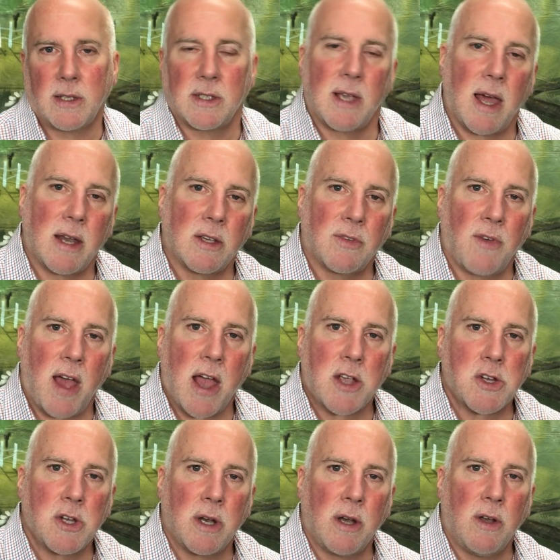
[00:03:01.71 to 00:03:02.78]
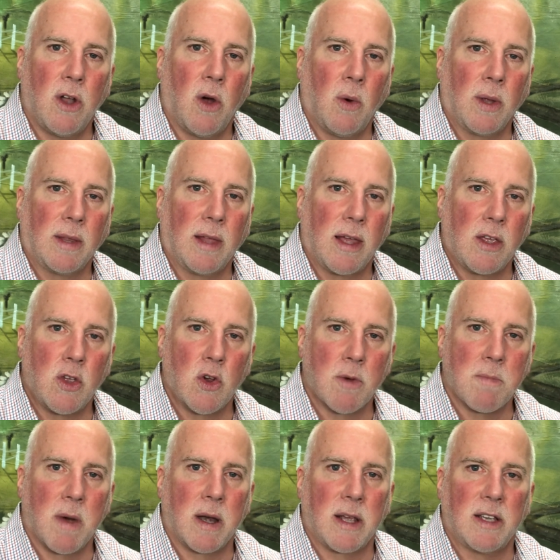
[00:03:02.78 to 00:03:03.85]
satisfaction in knowing that your
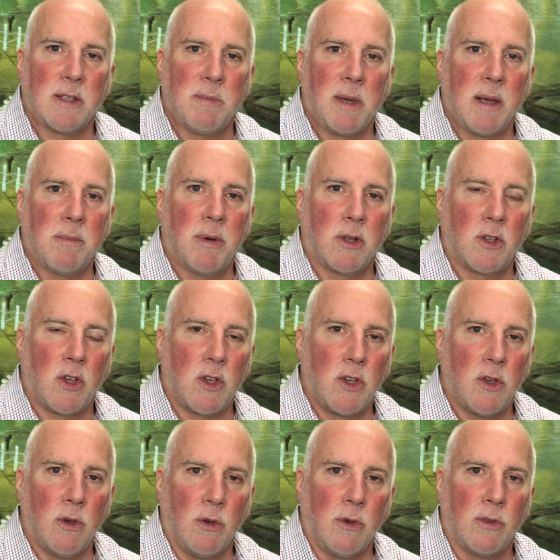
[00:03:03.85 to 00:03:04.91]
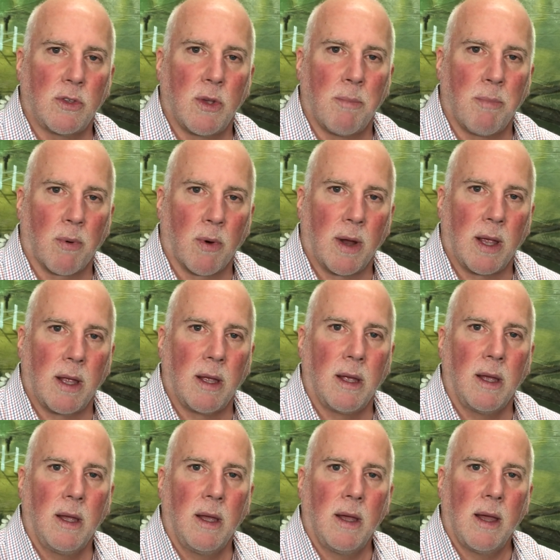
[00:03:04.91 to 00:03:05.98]
money is being put to use to bring
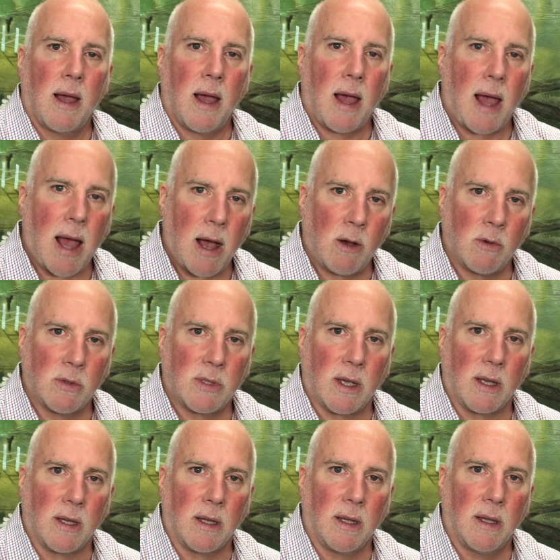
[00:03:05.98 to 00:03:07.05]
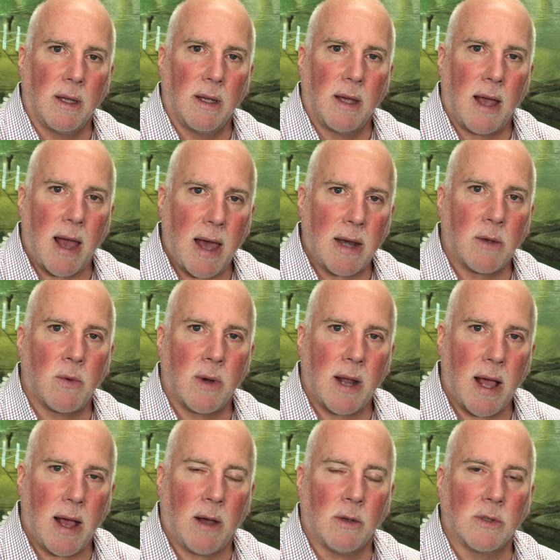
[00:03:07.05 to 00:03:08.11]
housing, adequate
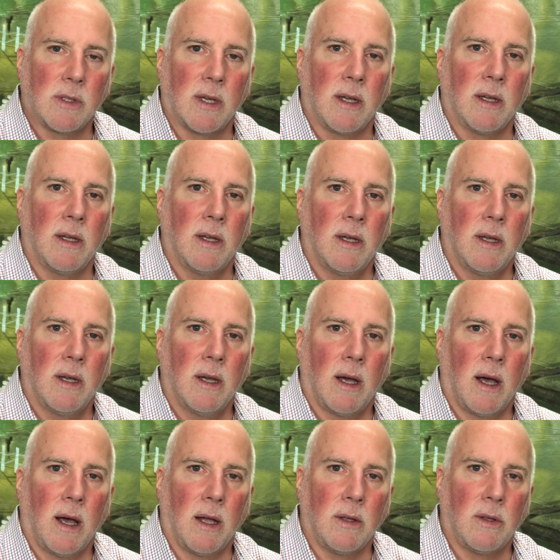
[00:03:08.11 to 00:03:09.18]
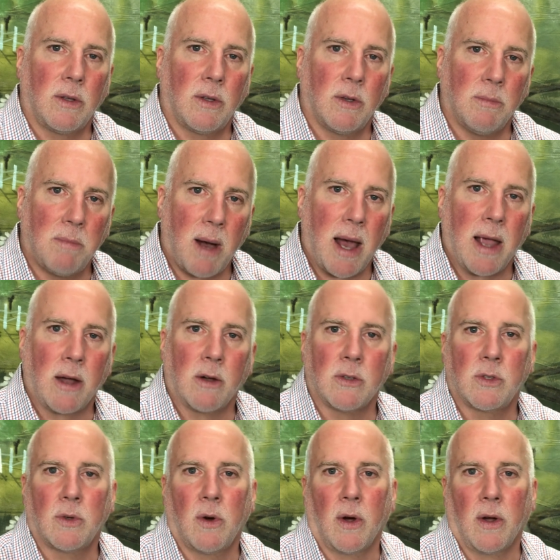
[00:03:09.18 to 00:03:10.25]
housing, uh, to
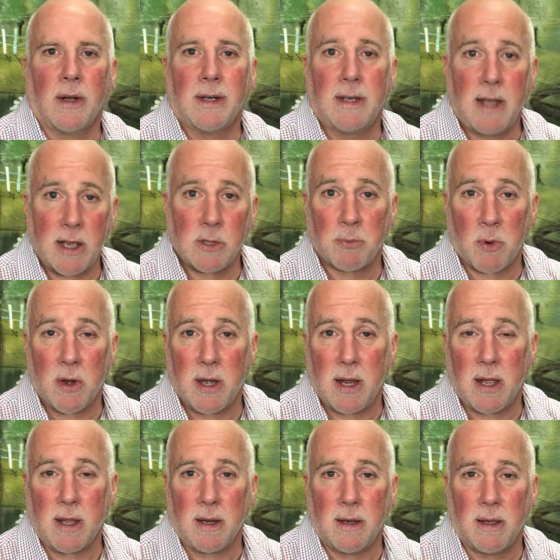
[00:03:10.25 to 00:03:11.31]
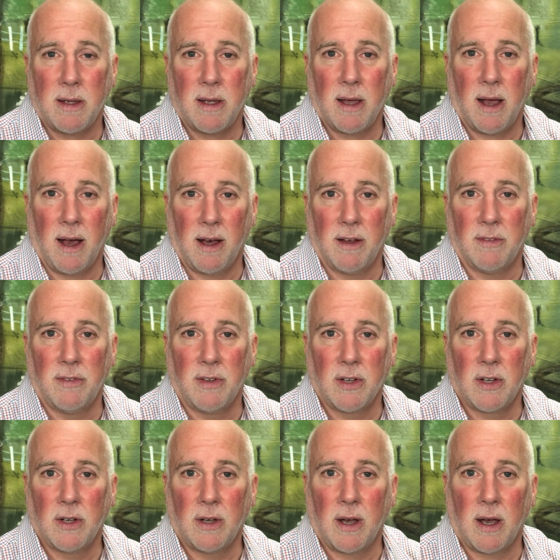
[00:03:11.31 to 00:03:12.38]
buyers who are in desperate need of
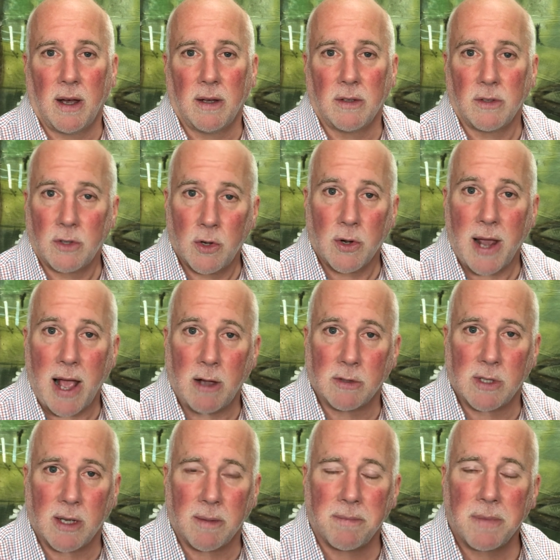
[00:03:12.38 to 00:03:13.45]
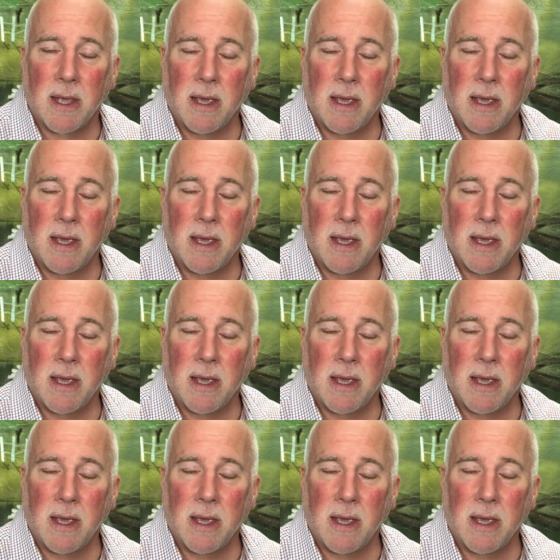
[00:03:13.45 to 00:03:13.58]
uh, good housing.